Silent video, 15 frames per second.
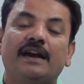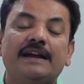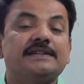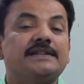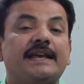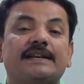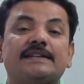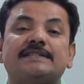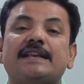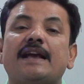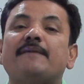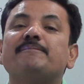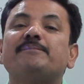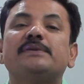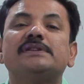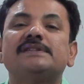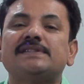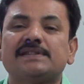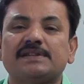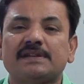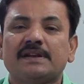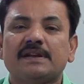And the
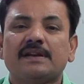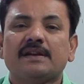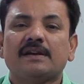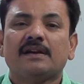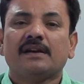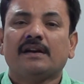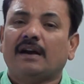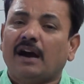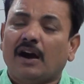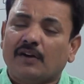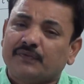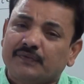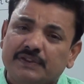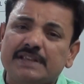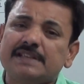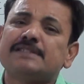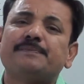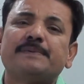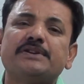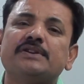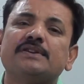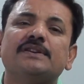examples of this
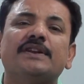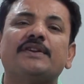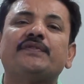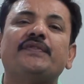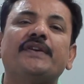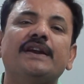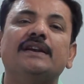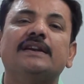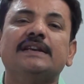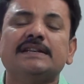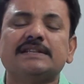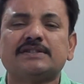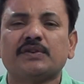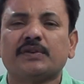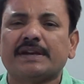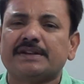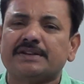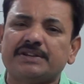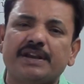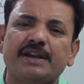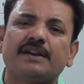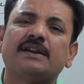particular field is, you can
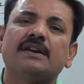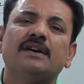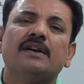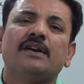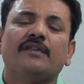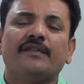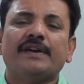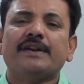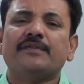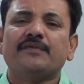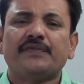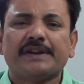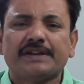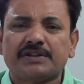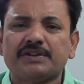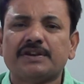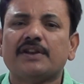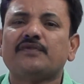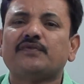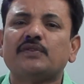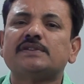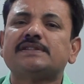take when frictional
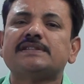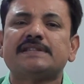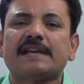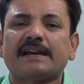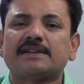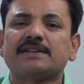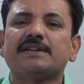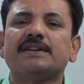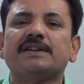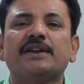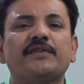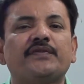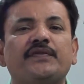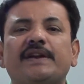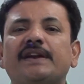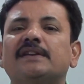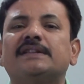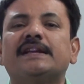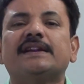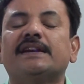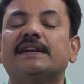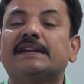force is acting in a field,
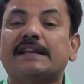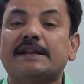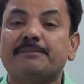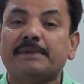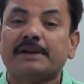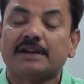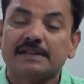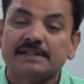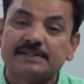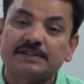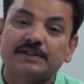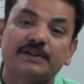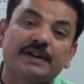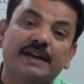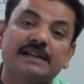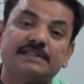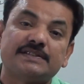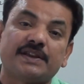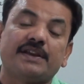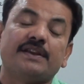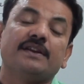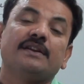then it can be considered as
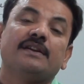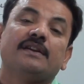a